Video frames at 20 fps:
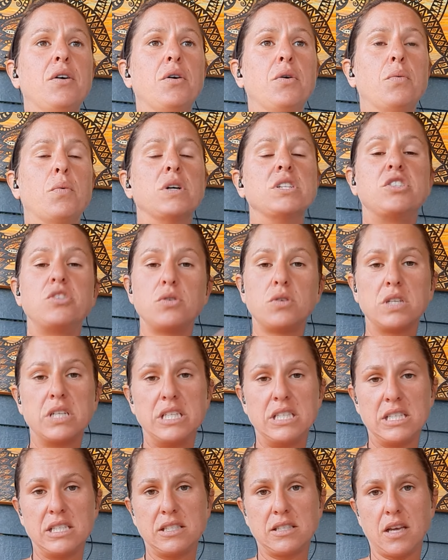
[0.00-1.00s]
Once you
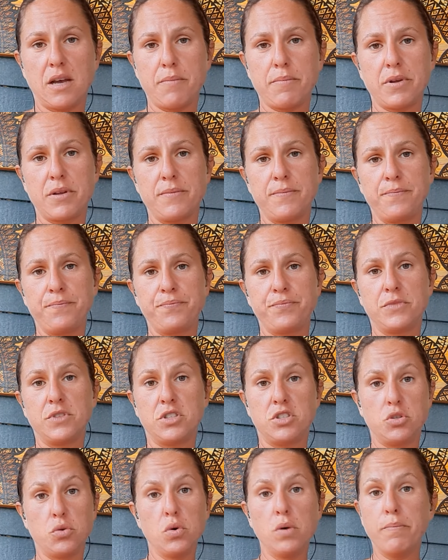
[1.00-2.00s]
clean this up,
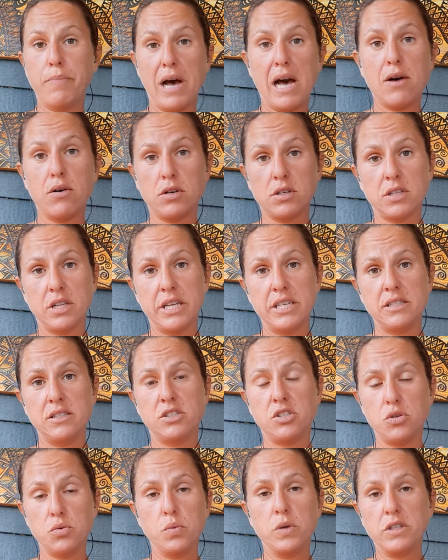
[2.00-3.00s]
do a bowel cleanse,
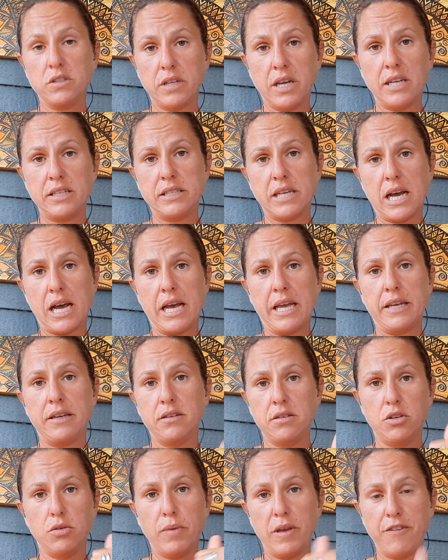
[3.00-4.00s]
you will not die.
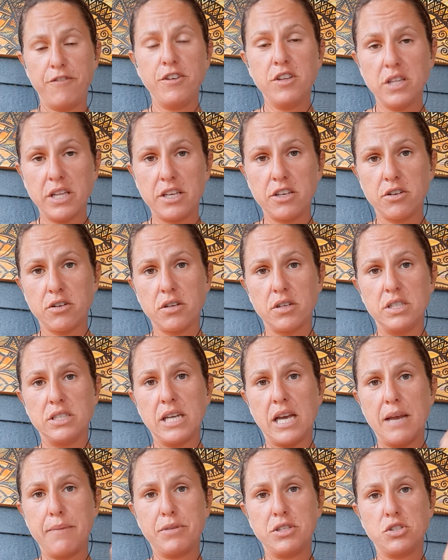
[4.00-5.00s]
You may feel like you're going to
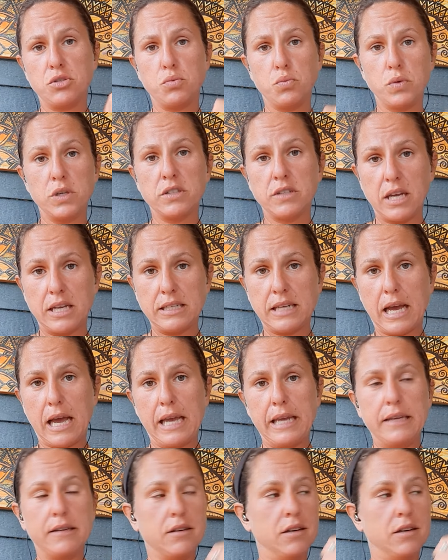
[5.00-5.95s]
die, but you will not die.